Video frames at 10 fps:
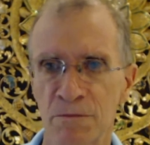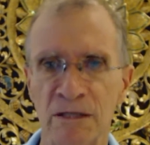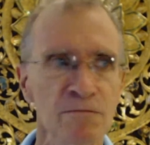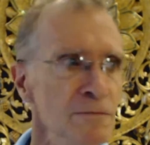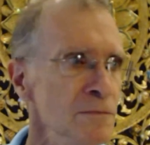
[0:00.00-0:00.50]

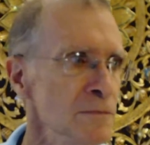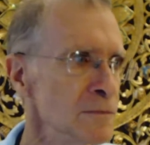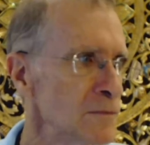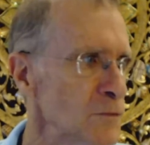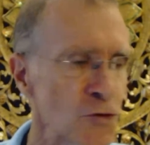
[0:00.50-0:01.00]
being
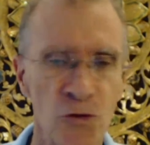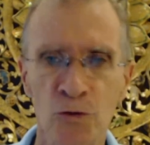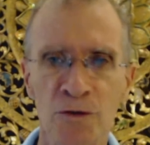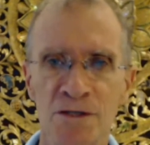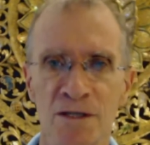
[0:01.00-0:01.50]

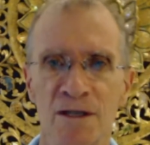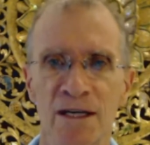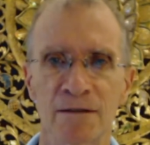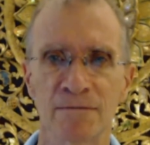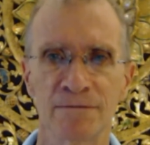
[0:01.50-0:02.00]
drawn to
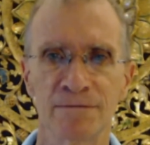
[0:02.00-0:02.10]
that.